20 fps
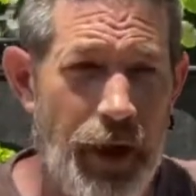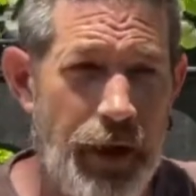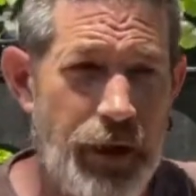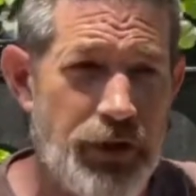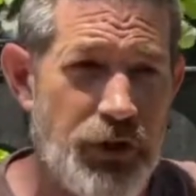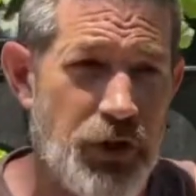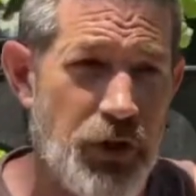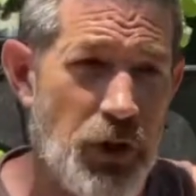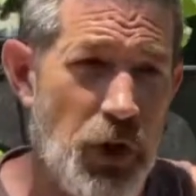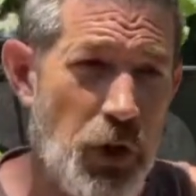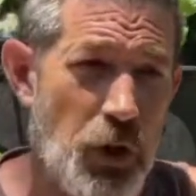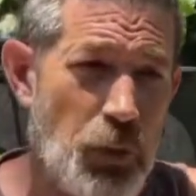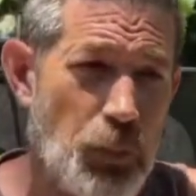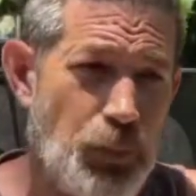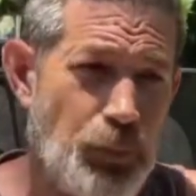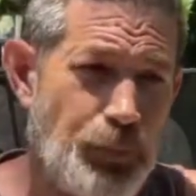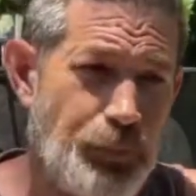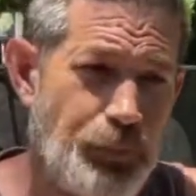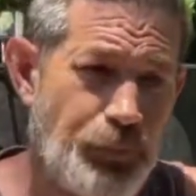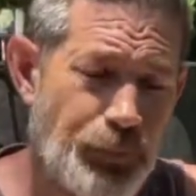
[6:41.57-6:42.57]
So
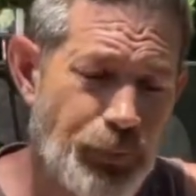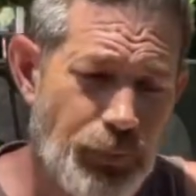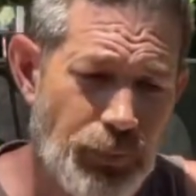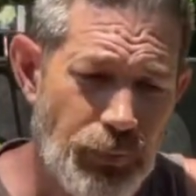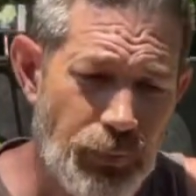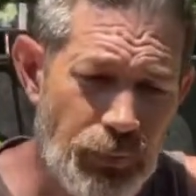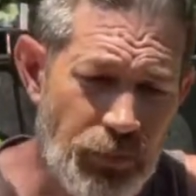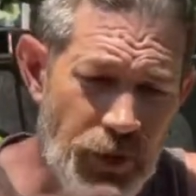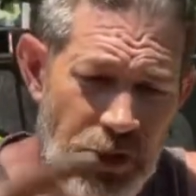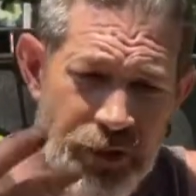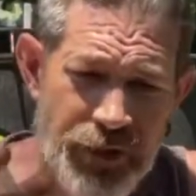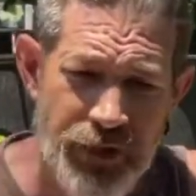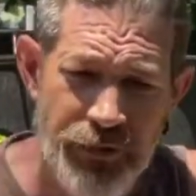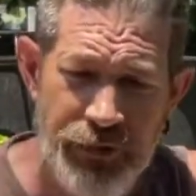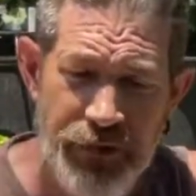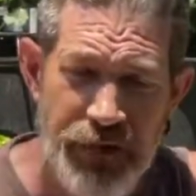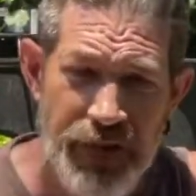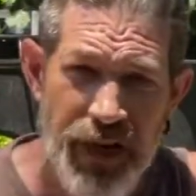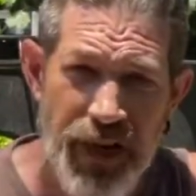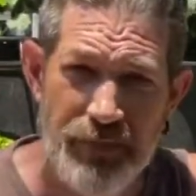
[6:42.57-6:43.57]

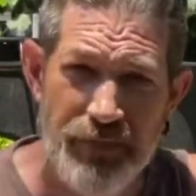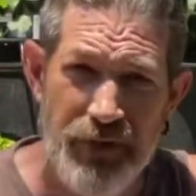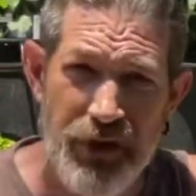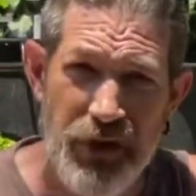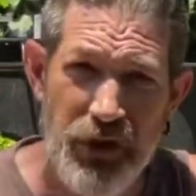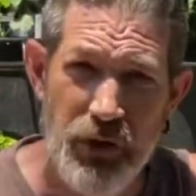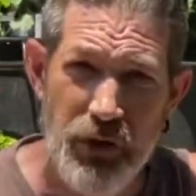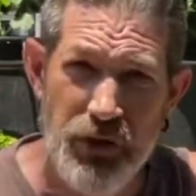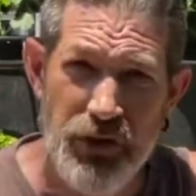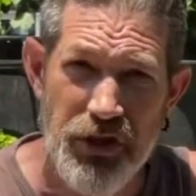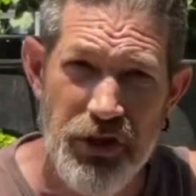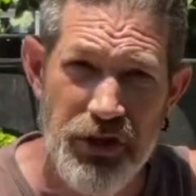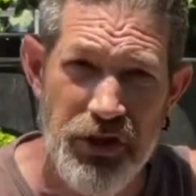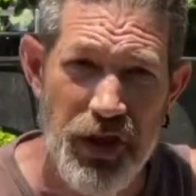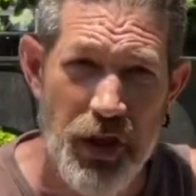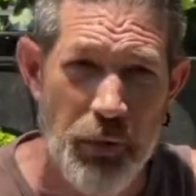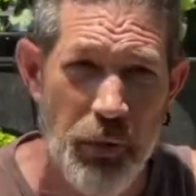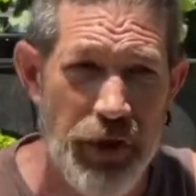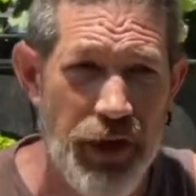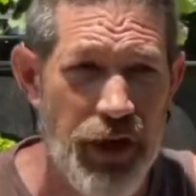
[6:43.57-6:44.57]
different types of uses
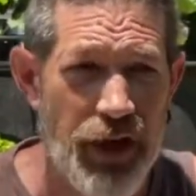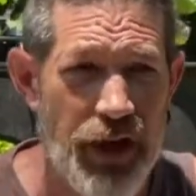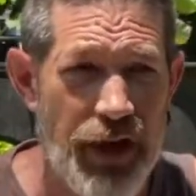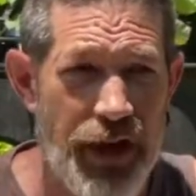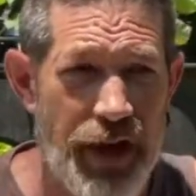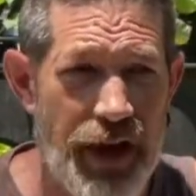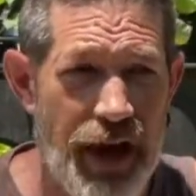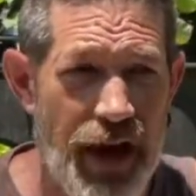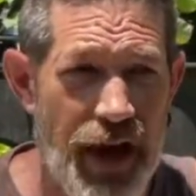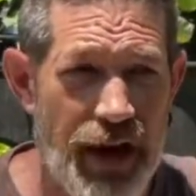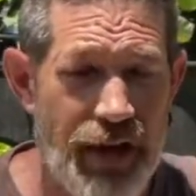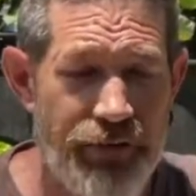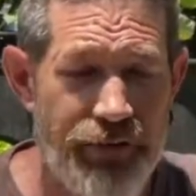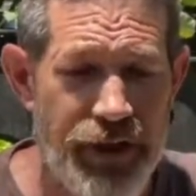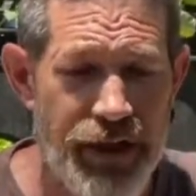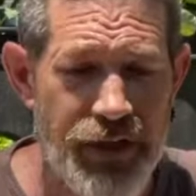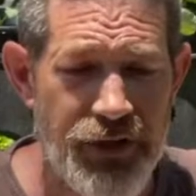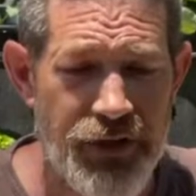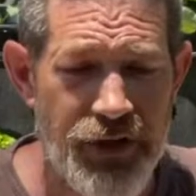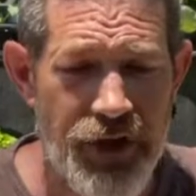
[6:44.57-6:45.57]
that we can get out of
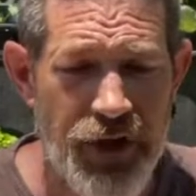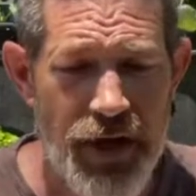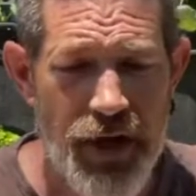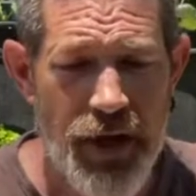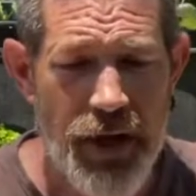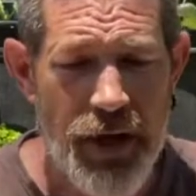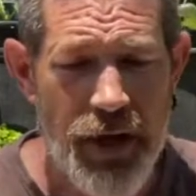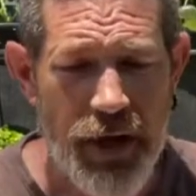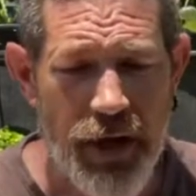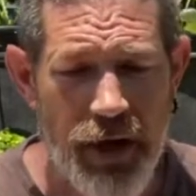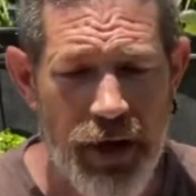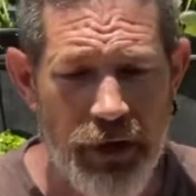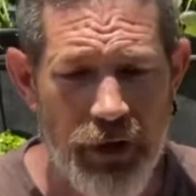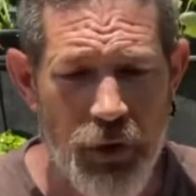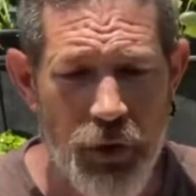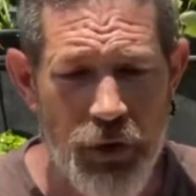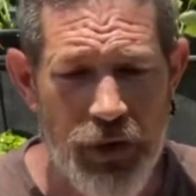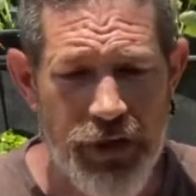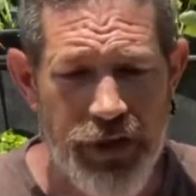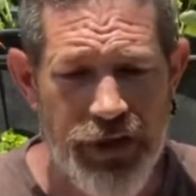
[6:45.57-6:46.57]
this.
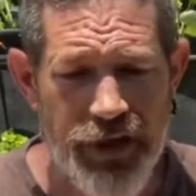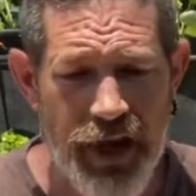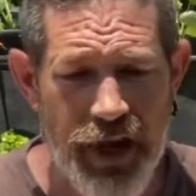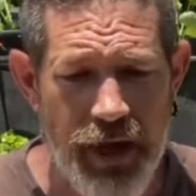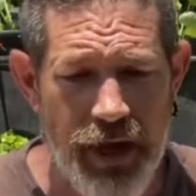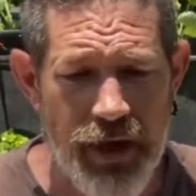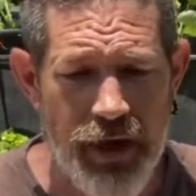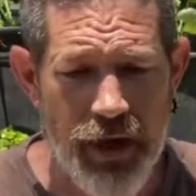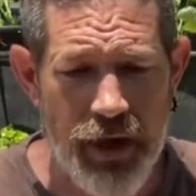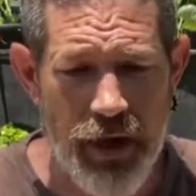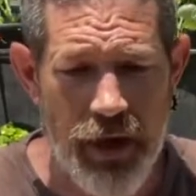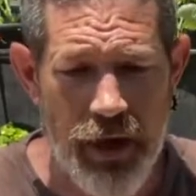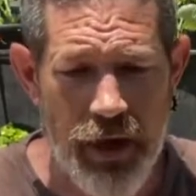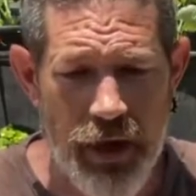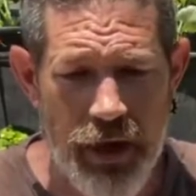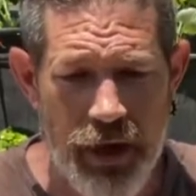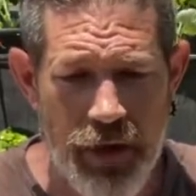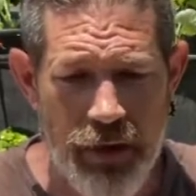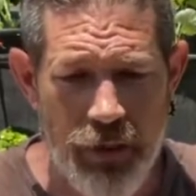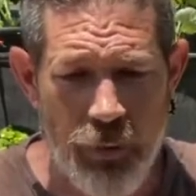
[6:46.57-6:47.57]
You can take,
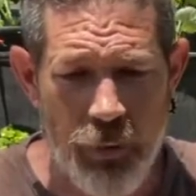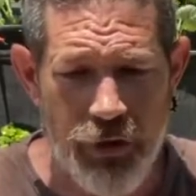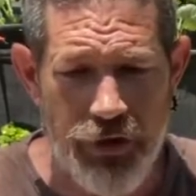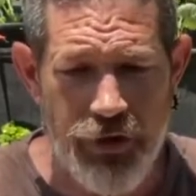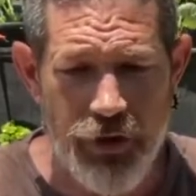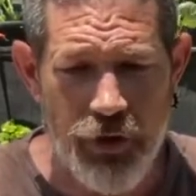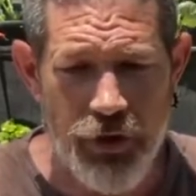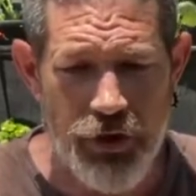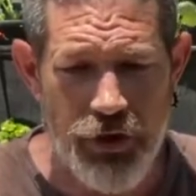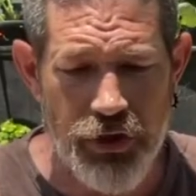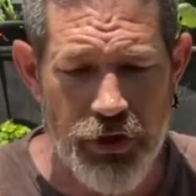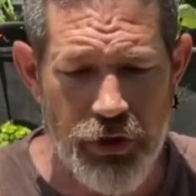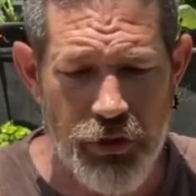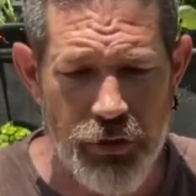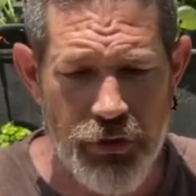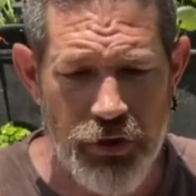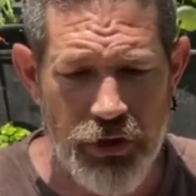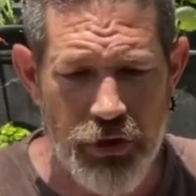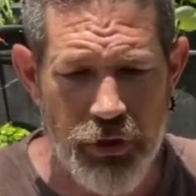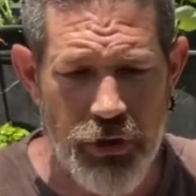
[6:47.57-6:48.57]
and what you can do
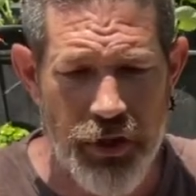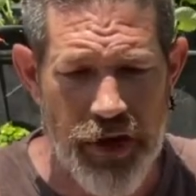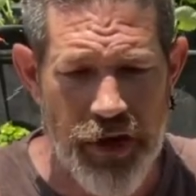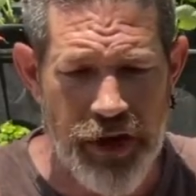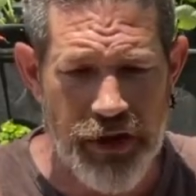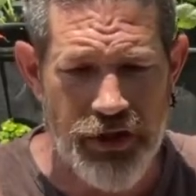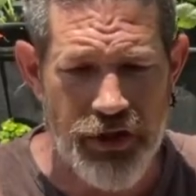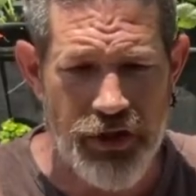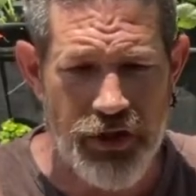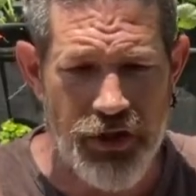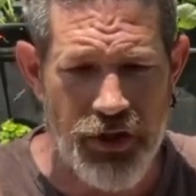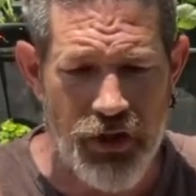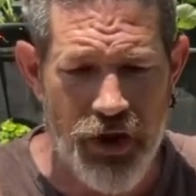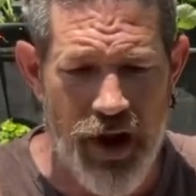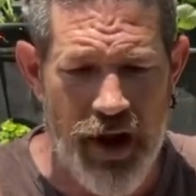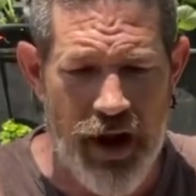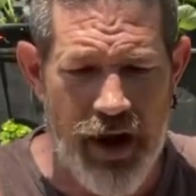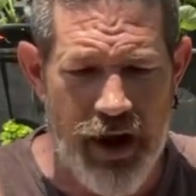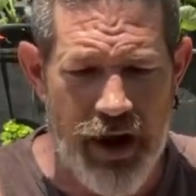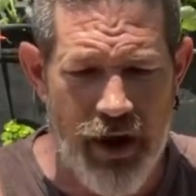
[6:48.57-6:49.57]
is you can actually
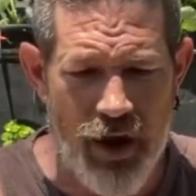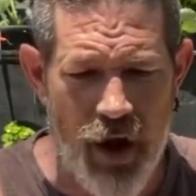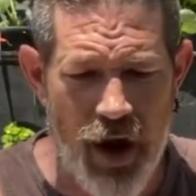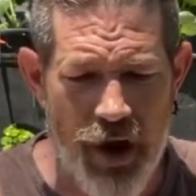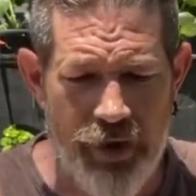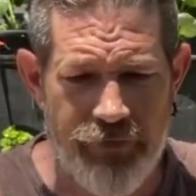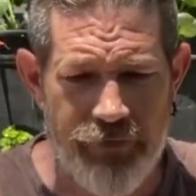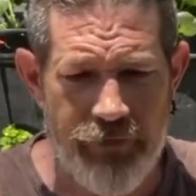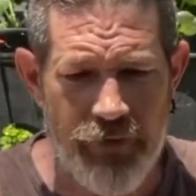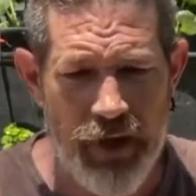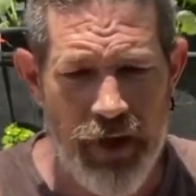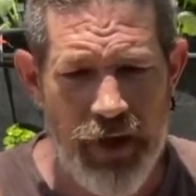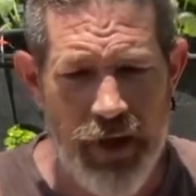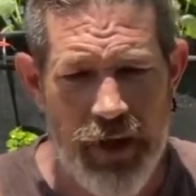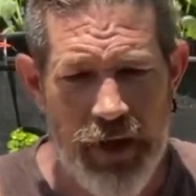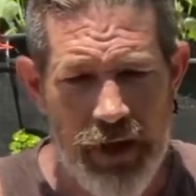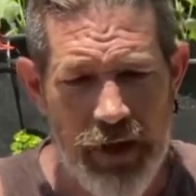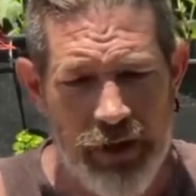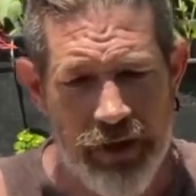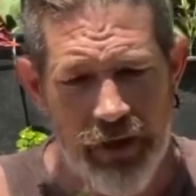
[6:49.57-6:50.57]
dry off
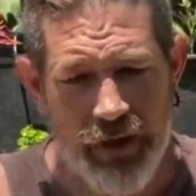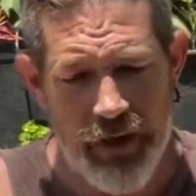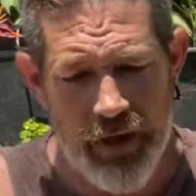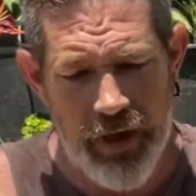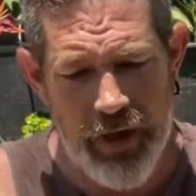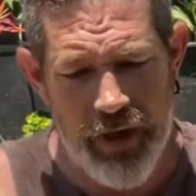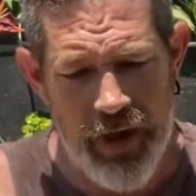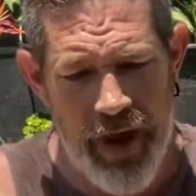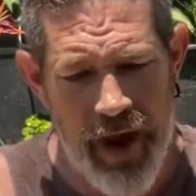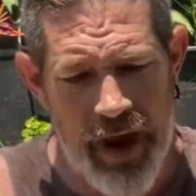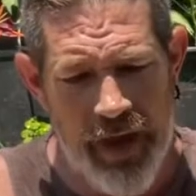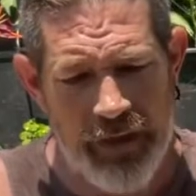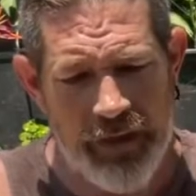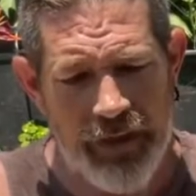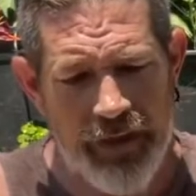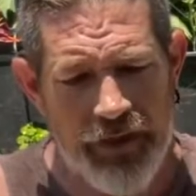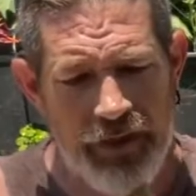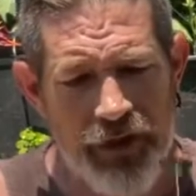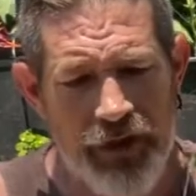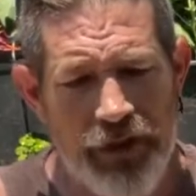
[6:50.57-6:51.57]
and hang
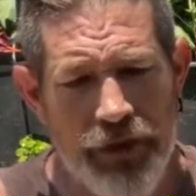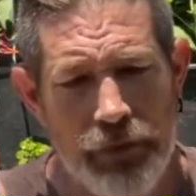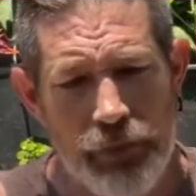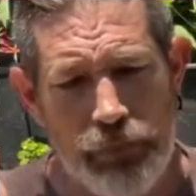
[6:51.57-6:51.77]
this.